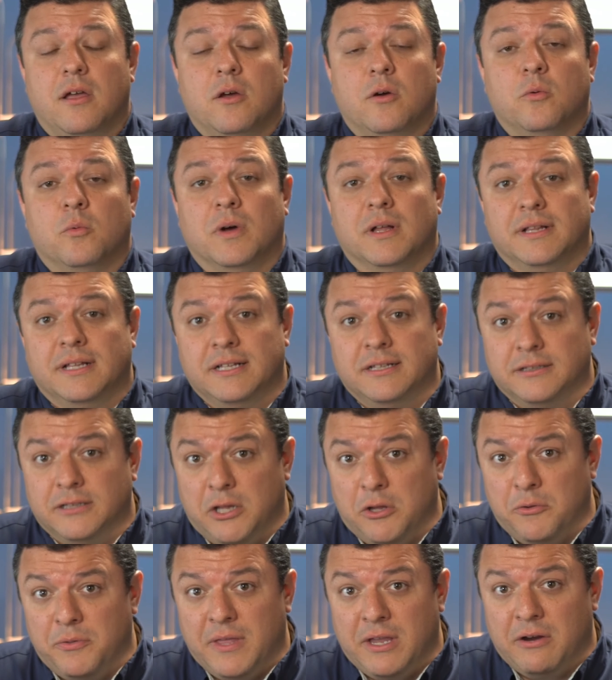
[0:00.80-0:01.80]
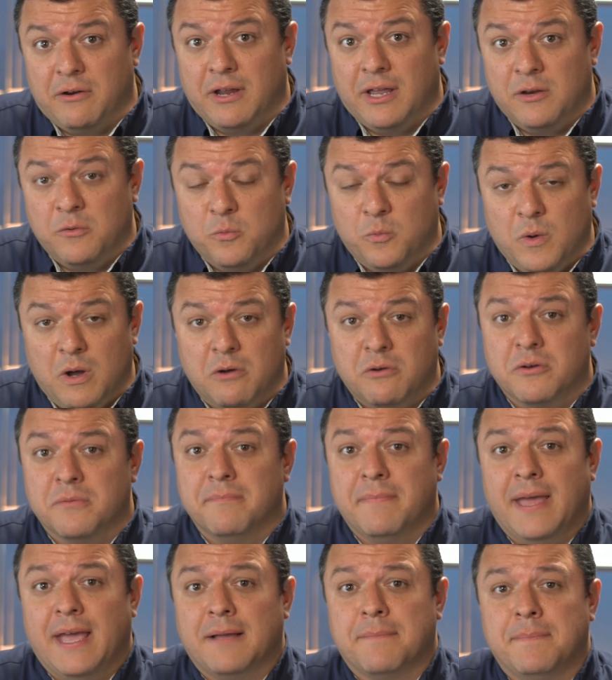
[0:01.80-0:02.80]
Well, hello there and welcome
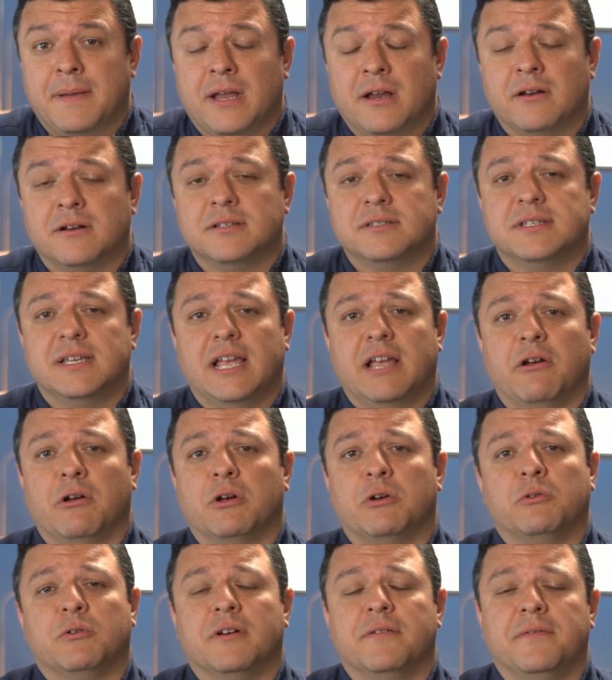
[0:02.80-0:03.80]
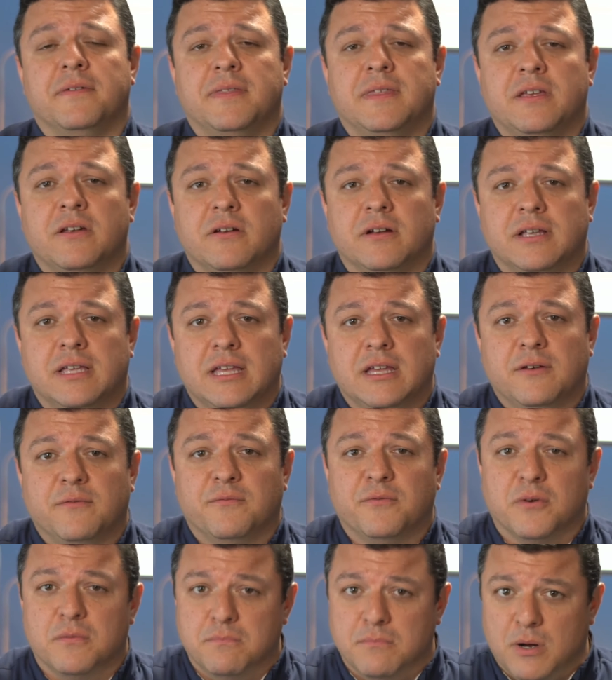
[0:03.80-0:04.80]
back, parents. Eric Griffith here again
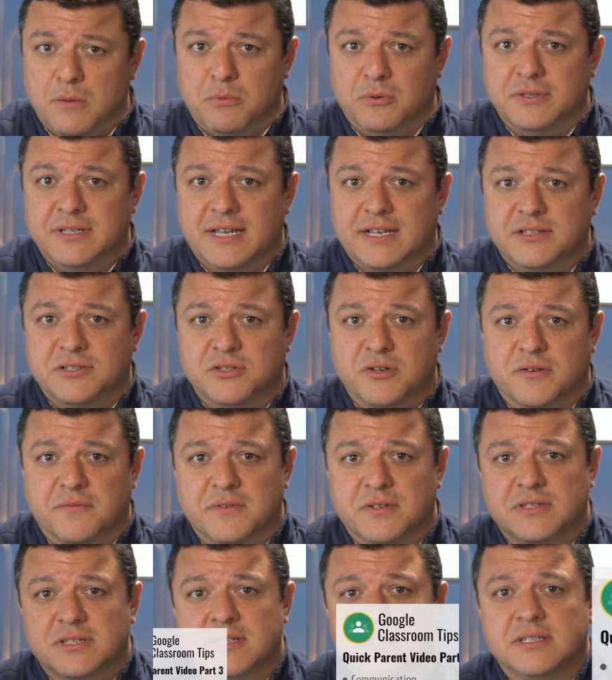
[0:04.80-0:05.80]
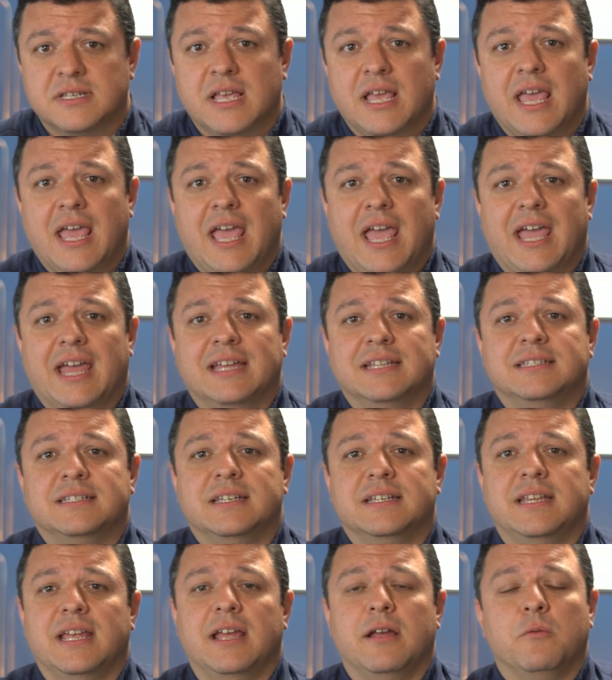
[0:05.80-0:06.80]
from Mobile Tech Services. And
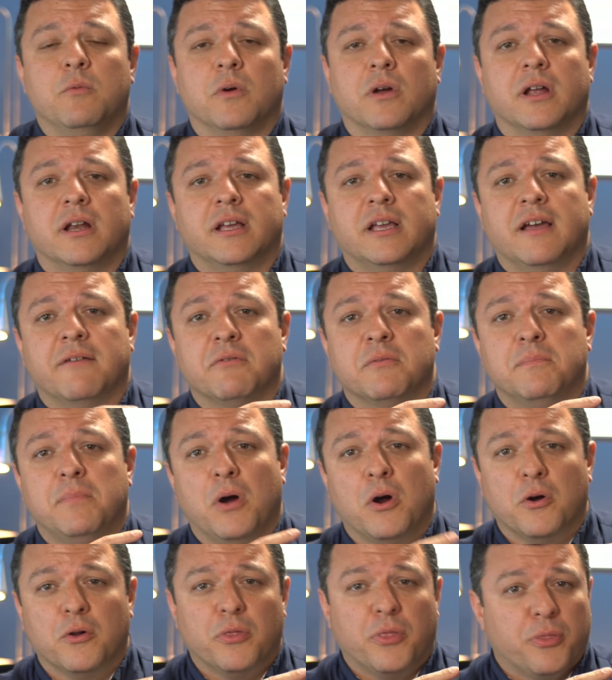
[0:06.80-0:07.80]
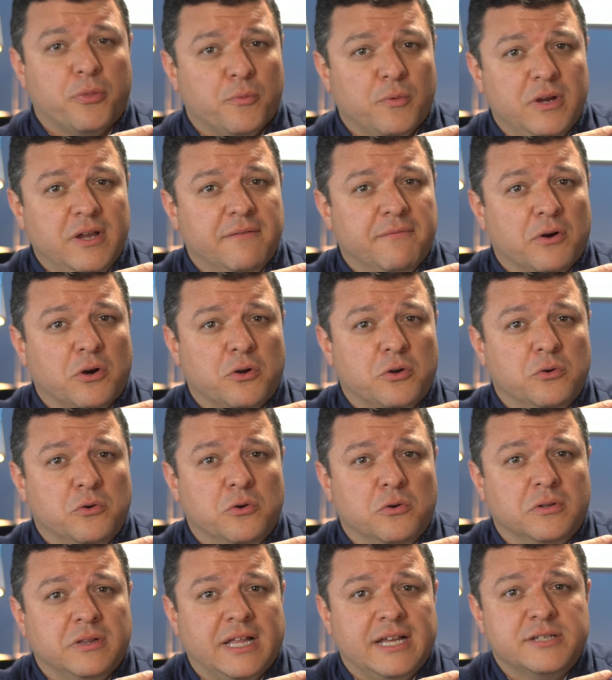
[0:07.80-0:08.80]
today we're going to cover part 3 of our
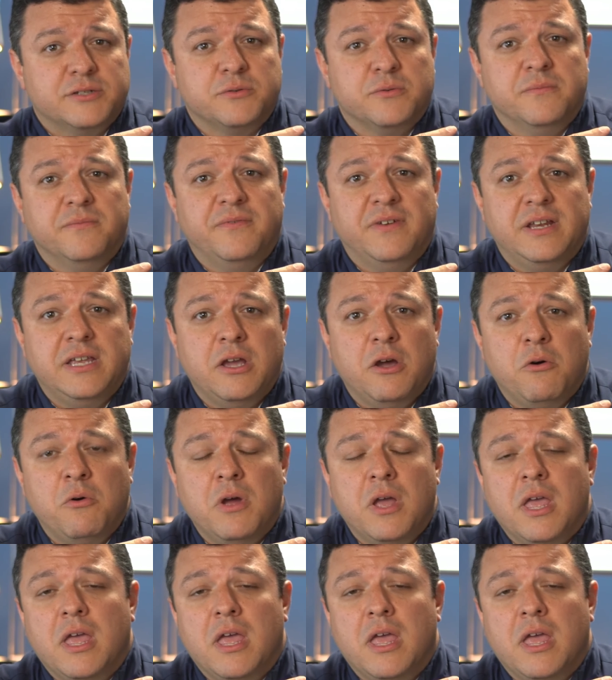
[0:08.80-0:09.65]
Google Classroom video,